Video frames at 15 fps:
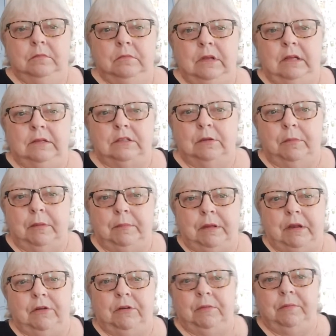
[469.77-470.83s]
That's a little bit
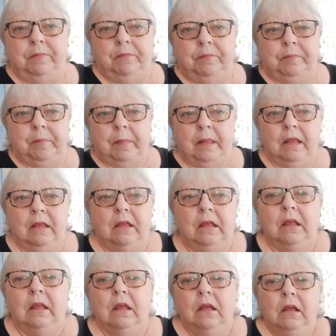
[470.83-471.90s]
better.
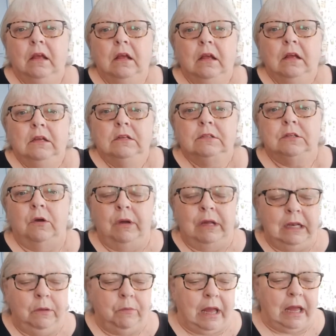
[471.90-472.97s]
So
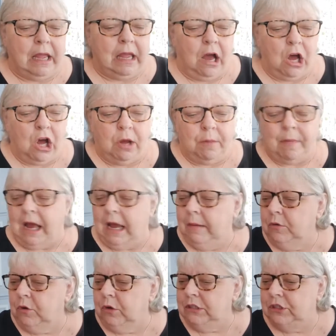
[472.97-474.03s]
anyway, um,
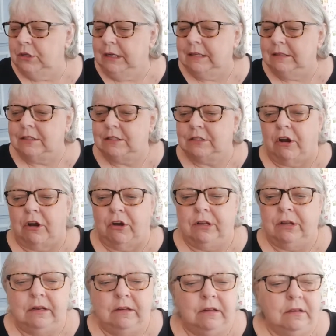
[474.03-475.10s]
I'm going to get
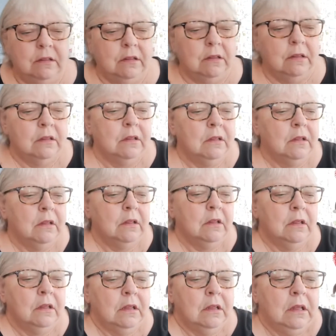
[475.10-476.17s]
started.
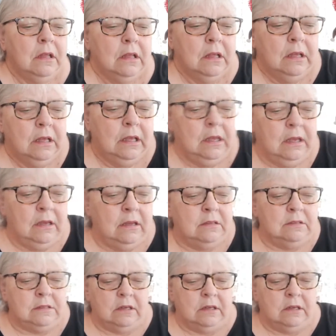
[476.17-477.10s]
And...